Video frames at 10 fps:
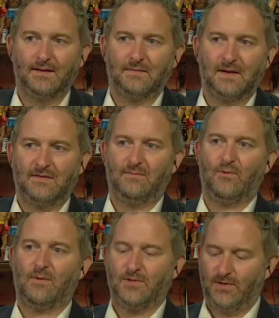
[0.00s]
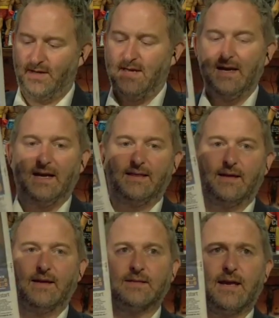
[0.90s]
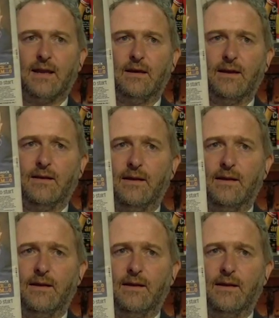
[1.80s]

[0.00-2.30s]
might have more opportunity. And then there's the headline.